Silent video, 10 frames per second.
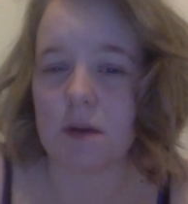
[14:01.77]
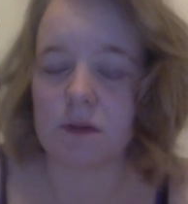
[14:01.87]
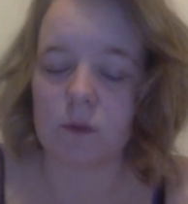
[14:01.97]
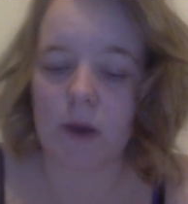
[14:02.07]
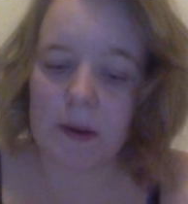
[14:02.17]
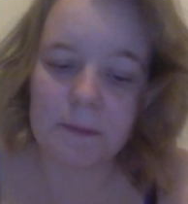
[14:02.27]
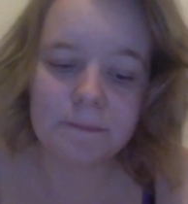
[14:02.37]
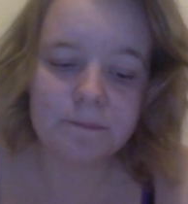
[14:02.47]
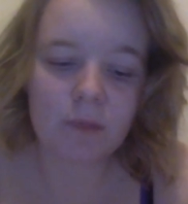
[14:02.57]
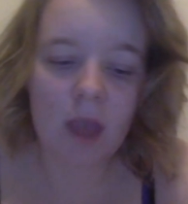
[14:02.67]
as well,
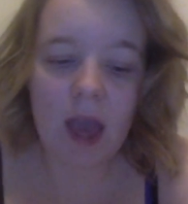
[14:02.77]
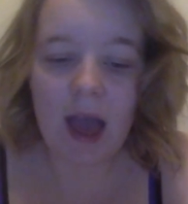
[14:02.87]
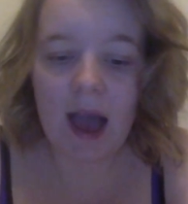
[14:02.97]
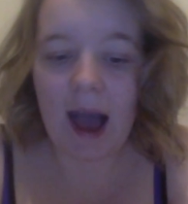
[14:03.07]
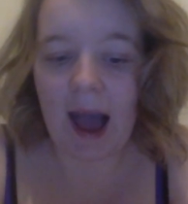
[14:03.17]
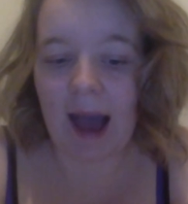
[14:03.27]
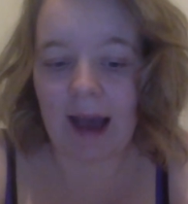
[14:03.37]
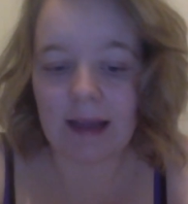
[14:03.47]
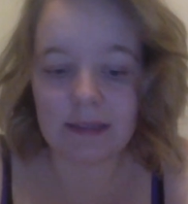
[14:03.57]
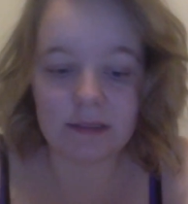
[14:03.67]

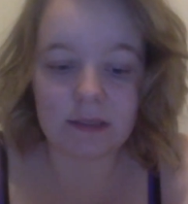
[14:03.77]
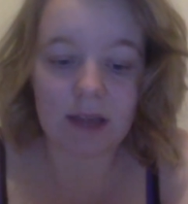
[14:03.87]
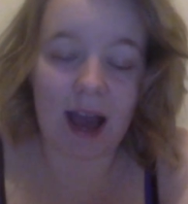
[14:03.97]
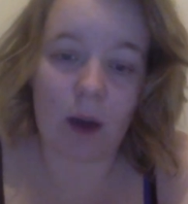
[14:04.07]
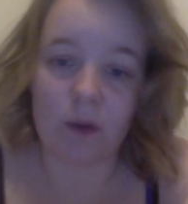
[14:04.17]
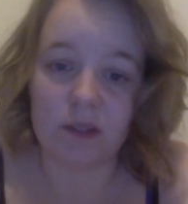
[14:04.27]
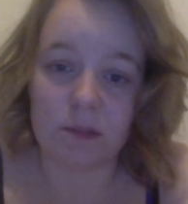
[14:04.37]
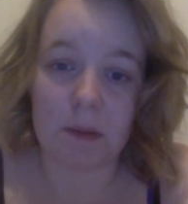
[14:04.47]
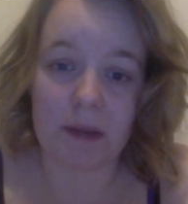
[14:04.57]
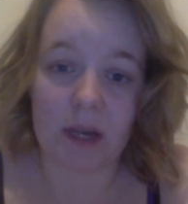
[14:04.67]
and how I did
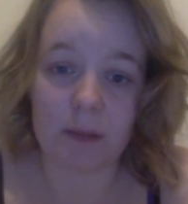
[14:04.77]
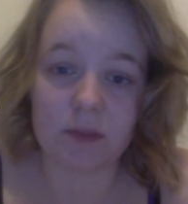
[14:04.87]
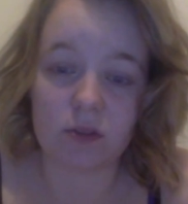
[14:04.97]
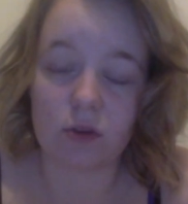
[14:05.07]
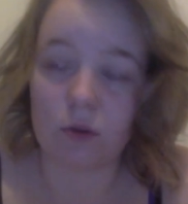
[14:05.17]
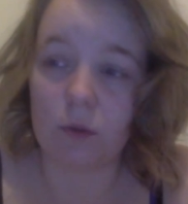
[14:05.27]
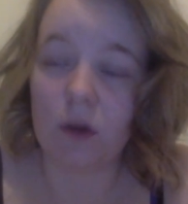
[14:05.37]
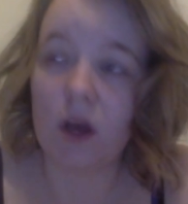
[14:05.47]
my makeup at school.